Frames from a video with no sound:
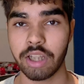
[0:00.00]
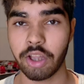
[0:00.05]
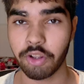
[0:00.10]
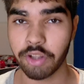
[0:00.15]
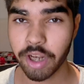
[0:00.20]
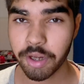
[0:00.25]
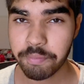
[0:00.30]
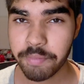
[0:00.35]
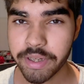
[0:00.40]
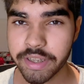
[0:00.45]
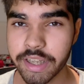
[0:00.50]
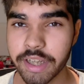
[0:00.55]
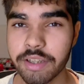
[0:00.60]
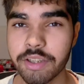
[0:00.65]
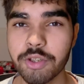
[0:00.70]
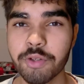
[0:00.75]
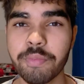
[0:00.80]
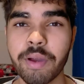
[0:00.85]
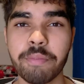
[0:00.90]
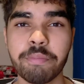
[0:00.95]
let me tell
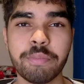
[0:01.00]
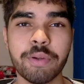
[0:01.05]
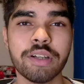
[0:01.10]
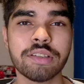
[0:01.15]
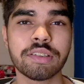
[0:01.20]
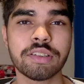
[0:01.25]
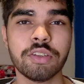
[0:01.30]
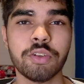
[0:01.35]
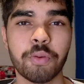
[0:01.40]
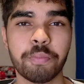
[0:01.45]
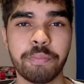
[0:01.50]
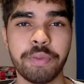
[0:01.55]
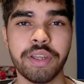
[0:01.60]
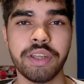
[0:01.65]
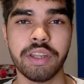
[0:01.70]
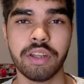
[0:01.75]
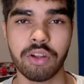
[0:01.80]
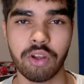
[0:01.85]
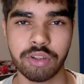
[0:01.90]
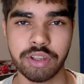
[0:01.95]
you my personal
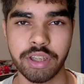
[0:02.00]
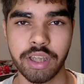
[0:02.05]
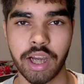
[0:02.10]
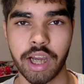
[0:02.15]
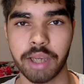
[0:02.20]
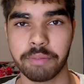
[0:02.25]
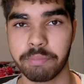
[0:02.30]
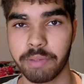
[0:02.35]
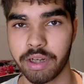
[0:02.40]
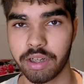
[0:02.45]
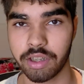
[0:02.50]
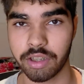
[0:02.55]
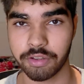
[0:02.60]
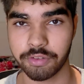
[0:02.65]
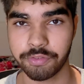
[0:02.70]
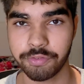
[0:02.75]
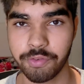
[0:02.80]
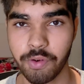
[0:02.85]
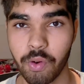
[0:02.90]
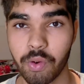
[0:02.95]
opinion on the iPad Air
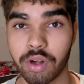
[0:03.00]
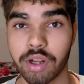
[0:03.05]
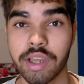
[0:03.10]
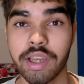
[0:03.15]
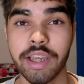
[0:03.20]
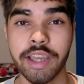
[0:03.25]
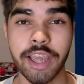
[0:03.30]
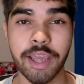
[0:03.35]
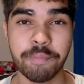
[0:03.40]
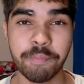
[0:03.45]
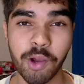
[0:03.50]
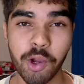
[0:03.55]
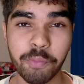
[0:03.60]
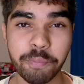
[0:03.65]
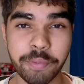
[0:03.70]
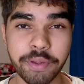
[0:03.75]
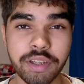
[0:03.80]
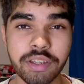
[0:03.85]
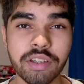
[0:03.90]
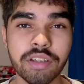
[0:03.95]
4. In my
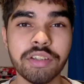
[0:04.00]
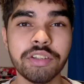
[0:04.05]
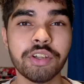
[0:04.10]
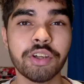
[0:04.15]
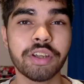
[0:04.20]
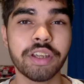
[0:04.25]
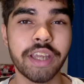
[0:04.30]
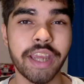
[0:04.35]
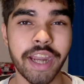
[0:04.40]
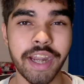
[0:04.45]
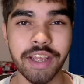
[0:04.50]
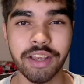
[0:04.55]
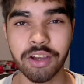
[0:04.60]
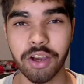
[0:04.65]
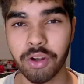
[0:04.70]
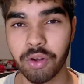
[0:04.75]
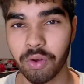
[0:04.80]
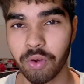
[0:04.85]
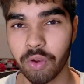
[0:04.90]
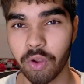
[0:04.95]
opinion, you're getting
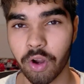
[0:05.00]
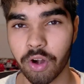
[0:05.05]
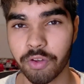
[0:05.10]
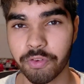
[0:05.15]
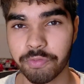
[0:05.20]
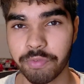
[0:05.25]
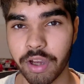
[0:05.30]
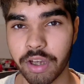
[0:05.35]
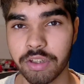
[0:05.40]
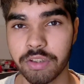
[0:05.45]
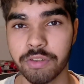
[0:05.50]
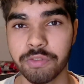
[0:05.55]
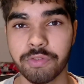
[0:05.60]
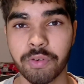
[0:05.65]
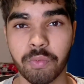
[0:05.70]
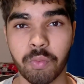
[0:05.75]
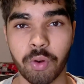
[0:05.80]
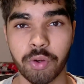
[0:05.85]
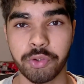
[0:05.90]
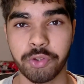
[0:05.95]
a lot of value
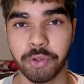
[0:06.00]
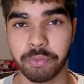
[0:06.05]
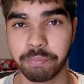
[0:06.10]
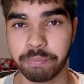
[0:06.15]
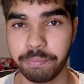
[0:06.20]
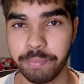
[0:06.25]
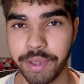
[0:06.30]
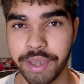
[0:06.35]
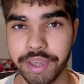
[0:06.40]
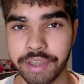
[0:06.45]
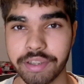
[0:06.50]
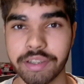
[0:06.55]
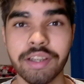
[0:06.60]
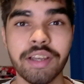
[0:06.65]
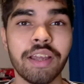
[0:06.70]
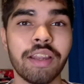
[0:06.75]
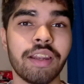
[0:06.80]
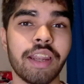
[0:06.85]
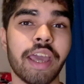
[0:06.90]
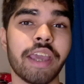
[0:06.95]
for what you're paying,
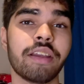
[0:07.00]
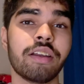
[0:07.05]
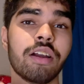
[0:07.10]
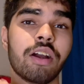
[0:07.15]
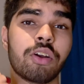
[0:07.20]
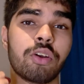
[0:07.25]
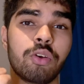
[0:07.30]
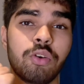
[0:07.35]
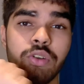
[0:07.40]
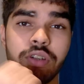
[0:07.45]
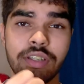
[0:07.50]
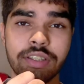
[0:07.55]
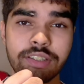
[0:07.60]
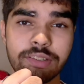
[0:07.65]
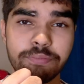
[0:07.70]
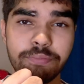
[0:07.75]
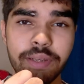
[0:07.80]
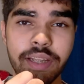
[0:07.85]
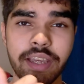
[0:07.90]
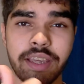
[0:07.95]
like a good
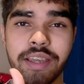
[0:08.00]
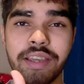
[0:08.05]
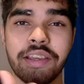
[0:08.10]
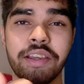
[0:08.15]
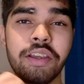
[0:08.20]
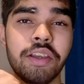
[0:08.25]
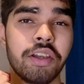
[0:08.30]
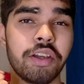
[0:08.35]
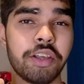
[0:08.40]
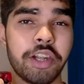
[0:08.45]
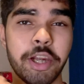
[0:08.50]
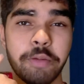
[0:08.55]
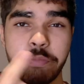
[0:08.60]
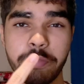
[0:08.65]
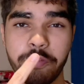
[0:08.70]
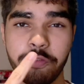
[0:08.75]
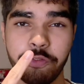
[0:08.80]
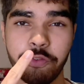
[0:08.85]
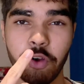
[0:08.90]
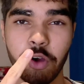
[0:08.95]
display, great
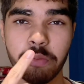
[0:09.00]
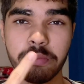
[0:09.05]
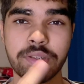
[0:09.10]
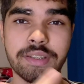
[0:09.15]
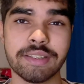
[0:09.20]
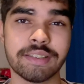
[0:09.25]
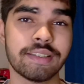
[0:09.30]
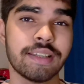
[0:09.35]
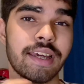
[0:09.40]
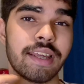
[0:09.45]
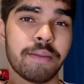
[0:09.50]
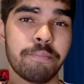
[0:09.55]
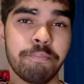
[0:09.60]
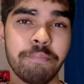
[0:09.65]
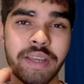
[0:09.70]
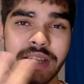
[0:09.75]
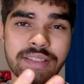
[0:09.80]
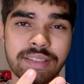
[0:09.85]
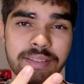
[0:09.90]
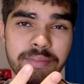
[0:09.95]
performance, an
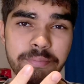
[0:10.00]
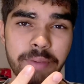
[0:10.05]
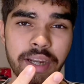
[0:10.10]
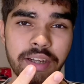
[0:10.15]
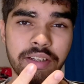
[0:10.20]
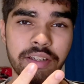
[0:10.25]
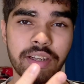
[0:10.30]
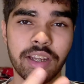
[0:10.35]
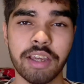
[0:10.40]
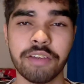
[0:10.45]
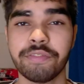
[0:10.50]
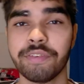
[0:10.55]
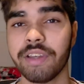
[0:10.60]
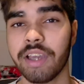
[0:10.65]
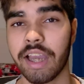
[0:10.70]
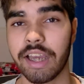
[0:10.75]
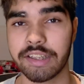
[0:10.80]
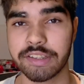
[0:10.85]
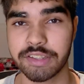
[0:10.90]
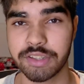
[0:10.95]
amazing battery life
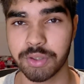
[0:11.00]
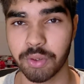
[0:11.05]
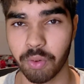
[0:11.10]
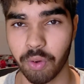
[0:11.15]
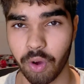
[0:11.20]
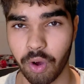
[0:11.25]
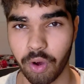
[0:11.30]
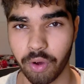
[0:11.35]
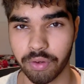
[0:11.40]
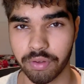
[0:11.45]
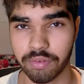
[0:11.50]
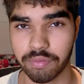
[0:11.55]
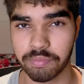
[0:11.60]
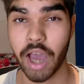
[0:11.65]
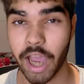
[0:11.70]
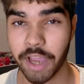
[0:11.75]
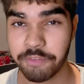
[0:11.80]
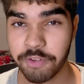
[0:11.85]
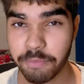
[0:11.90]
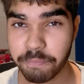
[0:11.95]
and so on.
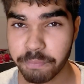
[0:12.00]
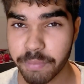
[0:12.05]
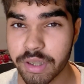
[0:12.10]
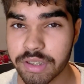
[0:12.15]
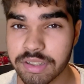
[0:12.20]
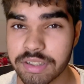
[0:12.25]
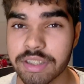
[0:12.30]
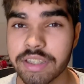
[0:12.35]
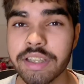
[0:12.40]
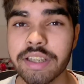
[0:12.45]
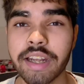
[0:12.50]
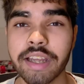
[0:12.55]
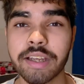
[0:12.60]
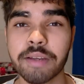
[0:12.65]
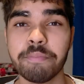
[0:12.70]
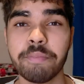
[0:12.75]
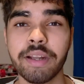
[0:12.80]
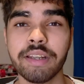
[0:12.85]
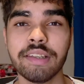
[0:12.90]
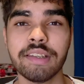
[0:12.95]
I will personally
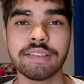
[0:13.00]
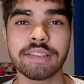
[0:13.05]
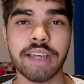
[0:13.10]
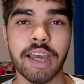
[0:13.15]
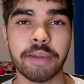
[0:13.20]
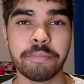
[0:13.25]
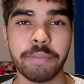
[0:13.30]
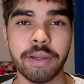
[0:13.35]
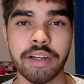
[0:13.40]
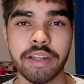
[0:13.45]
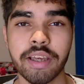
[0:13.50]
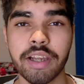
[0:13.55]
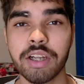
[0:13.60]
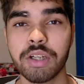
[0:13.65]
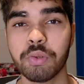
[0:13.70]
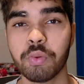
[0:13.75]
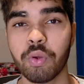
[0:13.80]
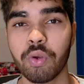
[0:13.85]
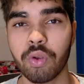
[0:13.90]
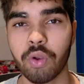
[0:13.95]
recommend this iPad Air
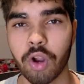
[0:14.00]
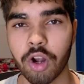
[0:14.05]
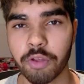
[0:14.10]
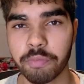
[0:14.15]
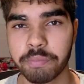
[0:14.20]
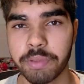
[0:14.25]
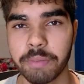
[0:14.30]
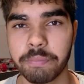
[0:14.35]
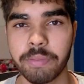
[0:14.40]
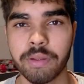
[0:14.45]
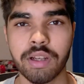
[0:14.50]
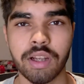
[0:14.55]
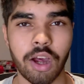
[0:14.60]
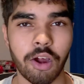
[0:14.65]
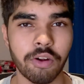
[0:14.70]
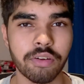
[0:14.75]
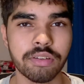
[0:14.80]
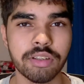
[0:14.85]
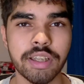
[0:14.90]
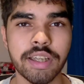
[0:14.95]
to a lot of people
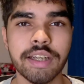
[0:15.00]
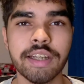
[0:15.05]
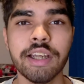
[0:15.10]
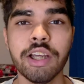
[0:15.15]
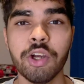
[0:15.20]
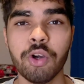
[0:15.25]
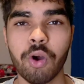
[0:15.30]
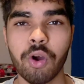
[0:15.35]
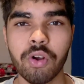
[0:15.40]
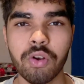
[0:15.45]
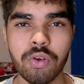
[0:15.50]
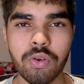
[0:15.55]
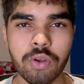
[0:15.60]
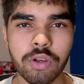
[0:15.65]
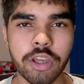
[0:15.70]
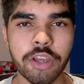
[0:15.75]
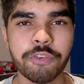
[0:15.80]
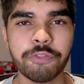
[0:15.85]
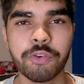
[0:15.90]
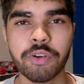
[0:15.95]
out there who are
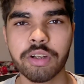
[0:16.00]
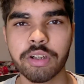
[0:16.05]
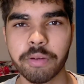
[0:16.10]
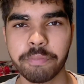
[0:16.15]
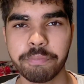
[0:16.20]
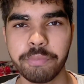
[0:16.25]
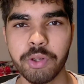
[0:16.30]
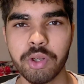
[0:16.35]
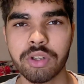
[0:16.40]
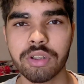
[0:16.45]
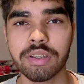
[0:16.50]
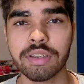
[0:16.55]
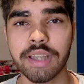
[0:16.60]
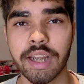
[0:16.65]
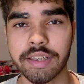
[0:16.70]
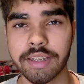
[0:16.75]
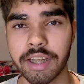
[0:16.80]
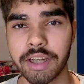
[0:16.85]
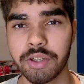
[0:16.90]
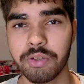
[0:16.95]
looking for a computer
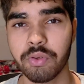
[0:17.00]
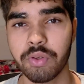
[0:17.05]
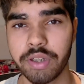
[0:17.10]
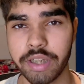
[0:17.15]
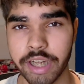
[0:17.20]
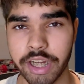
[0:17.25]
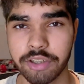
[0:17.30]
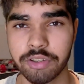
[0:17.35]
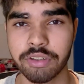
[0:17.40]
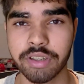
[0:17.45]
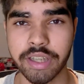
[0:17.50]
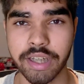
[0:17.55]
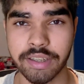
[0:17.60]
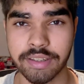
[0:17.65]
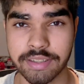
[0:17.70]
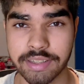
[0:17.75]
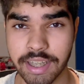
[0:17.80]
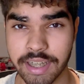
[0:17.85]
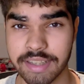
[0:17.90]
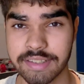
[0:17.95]
that can do
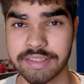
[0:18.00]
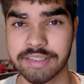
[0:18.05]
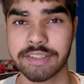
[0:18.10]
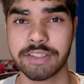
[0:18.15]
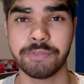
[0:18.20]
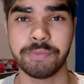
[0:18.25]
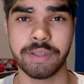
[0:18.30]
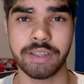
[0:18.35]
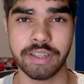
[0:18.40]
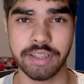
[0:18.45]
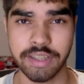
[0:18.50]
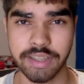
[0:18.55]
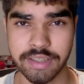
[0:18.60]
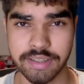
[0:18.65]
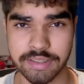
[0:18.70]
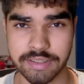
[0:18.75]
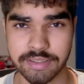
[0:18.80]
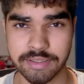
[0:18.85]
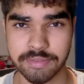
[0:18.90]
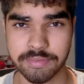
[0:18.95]
day-to-day tasks with
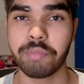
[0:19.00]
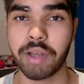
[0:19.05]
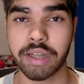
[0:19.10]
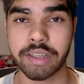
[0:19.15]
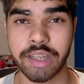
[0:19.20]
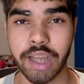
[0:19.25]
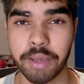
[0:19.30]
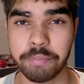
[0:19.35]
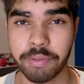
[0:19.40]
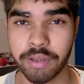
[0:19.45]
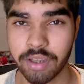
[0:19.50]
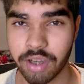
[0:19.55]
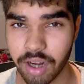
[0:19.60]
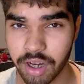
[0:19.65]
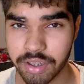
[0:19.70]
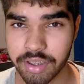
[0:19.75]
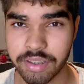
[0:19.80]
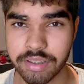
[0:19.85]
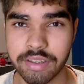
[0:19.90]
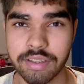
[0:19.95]
ease, like typing
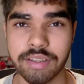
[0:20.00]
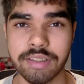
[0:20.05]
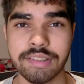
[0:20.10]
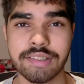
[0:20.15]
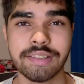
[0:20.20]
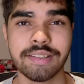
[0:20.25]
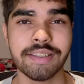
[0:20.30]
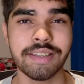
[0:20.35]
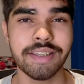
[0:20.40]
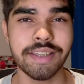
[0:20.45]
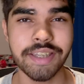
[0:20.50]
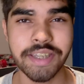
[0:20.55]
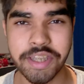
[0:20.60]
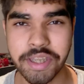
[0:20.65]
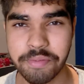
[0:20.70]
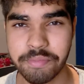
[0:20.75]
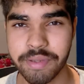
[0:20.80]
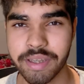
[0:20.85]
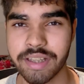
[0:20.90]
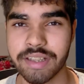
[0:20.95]
articles,
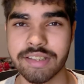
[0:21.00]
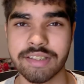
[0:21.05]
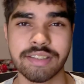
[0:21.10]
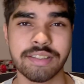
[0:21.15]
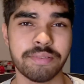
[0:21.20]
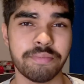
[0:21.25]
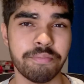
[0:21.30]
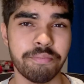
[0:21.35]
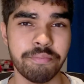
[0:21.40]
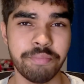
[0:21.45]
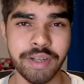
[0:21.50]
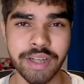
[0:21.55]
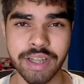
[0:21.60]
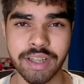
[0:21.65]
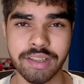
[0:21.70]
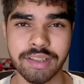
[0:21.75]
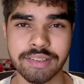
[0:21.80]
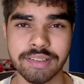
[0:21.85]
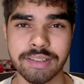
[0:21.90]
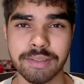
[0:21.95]
emails,
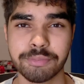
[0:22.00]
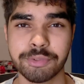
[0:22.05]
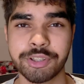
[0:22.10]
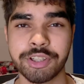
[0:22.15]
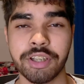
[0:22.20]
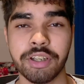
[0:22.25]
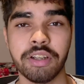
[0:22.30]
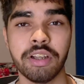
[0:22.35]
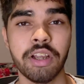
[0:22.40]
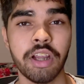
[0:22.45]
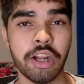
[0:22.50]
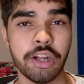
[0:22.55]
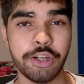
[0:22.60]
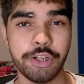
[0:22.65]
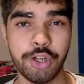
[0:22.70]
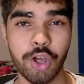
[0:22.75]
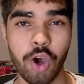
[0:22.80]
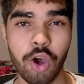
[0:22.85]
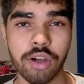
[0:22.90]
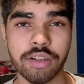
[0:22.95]
media consumption,
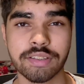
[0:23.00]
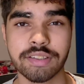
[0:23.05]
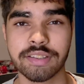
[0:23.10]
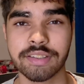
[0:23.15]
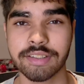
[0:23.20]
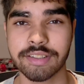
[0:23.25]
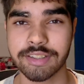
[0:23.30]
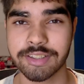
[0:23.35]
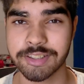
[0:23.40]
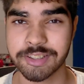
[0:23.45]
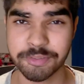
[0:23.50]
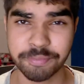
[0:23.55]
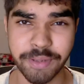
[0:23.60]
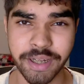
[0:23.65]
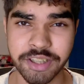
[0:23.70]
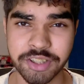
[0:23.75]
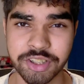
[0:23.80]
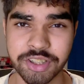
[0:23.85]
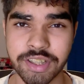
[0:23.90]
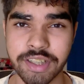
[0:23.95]
docs,
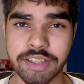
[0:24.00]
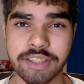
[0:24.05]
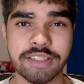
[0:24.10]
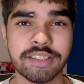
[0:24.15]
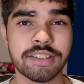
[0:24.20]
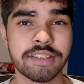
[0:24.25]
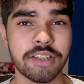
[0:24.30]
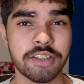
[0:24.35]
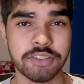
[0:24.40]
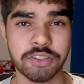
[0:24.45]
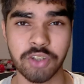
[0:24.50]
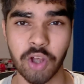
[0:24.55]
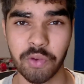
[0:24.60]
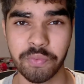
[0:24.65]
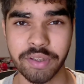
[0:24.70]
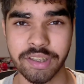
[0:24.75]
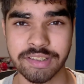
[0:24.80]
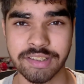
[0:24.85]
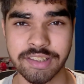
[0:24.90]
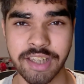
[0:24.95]
spreadsheets,
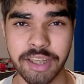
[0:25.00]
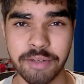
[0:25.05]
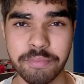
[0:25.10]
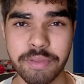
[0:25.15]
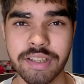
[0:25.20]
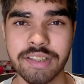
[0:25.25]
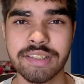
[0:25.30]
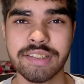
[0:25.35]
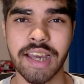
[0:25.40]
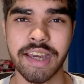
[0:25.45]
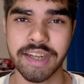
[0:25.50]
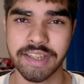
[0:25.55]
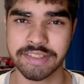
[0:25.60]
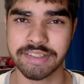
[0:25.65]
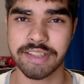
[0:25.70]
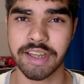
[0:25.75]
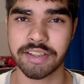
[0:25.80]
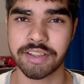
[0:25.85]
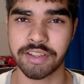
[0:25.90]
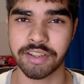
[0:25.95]
solving assignments and
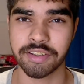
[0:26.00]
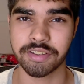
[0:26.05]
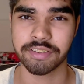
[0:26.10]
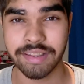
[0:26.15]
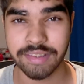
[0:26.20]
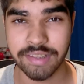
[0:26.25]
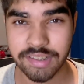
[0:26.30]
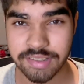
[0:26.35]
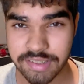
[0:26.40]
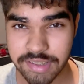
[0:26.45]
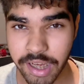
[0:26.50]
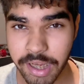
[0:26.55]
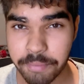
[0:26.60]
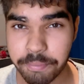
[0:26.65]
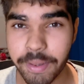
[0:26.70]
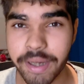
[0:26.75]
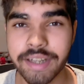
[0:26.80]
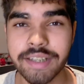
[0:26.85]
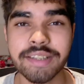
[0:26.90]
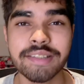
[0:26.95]
etc. This
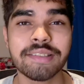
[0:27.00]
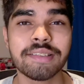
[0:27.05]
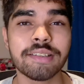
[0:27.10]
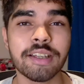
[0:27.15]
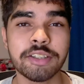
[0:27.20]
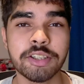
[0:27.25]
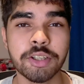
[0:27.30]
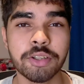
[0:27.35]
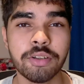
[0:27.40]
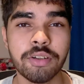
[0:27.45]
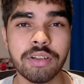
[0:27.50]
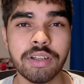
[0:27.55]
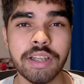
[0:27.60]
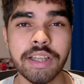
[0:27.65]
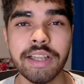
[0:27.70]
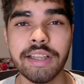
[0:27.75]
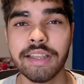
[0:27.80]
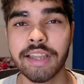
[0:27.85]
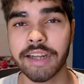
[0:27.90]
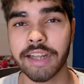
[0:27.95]
iPad is such a good
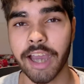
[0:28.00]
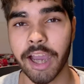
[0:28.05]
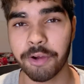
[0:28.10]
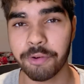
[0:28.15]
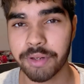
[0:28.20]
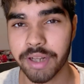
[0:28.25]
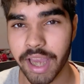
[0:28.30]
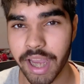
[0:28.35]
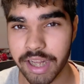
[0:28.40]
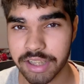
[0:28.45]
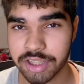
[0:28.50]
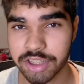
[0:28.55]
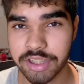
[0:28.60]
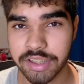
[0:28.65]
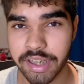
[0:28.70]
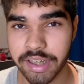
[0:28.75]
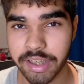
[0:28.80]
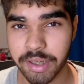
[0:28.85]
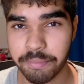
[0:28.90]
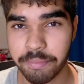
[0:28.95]
deal that I would
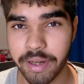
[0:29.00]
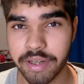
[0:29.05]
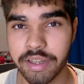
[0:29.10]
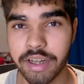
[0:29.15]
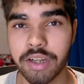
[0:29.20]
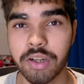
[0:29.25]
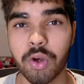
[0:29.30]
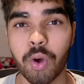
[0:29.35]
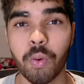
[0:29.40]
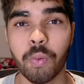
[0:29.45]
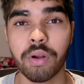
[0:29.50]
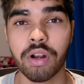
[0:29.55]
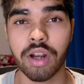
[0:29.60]
actually recommend it over a